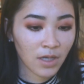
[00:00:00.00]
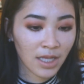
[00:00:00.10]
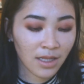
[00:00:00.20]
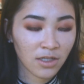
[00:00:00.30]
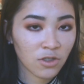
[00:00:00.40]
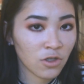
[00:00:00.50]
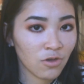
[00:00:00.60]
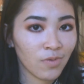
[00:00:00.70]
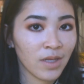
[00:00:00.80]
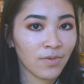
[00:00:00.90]
had like
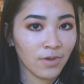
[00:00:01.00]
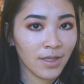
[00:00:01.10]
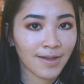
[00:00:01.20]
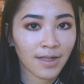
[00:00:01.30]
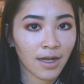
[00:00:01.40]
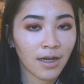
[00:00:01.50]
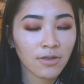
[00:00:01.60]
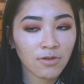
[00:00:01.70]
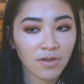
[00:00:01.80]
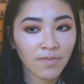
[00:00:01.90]
2 people in their
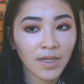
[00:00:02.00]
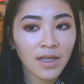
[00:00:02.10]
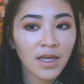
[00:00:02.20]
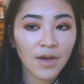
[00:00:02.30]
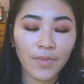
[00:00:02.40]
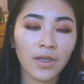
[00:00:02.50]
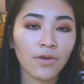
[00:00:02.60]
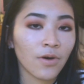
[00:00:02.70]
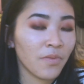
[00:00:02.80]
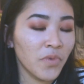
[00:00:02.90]
class or something, but
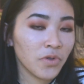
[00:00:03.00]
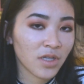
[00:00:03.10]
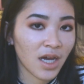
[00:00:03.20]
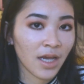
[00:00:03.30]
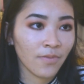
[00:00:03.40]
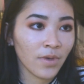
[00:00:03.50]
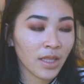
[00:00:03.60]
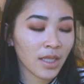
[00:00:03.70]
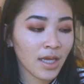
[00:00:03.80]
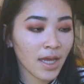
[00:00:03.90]
you got more time
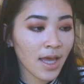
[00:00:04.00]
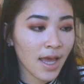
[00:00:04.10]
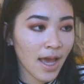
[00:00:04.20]
with it.